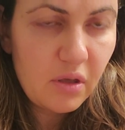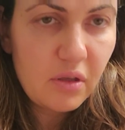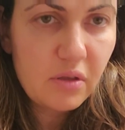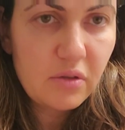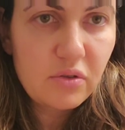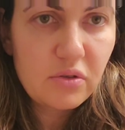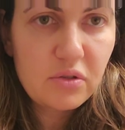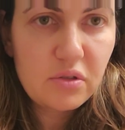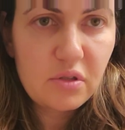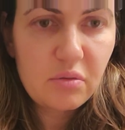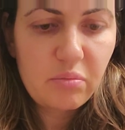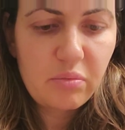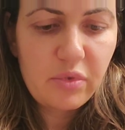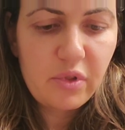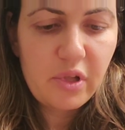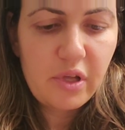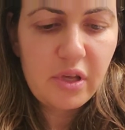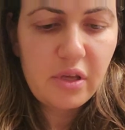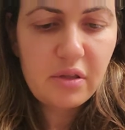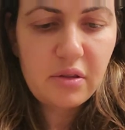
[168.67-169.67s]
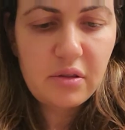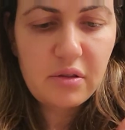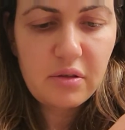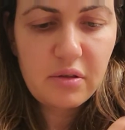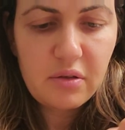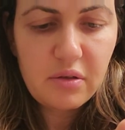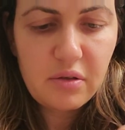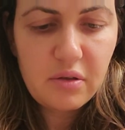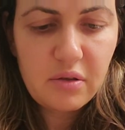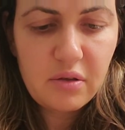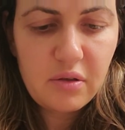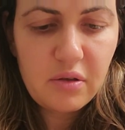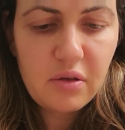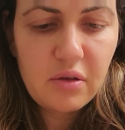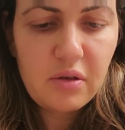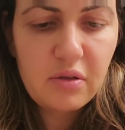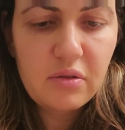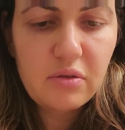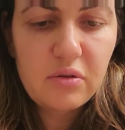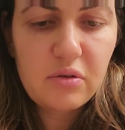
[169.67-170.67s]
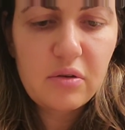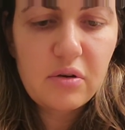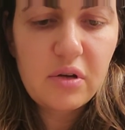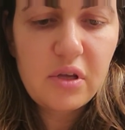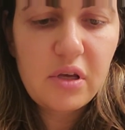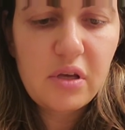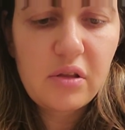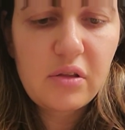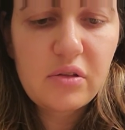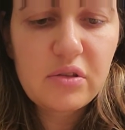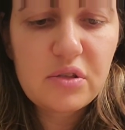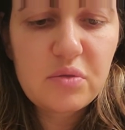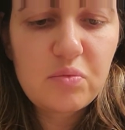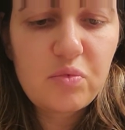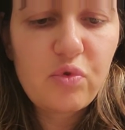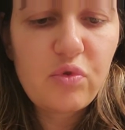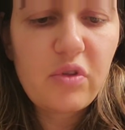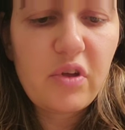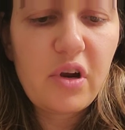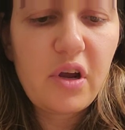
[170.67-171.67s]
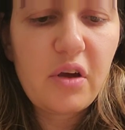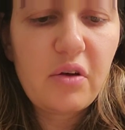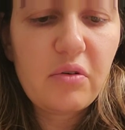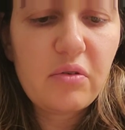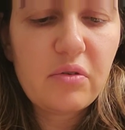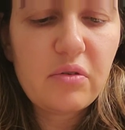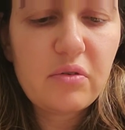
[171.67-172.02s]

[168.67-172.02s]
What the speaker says: just apply it to your nail and smooth it out.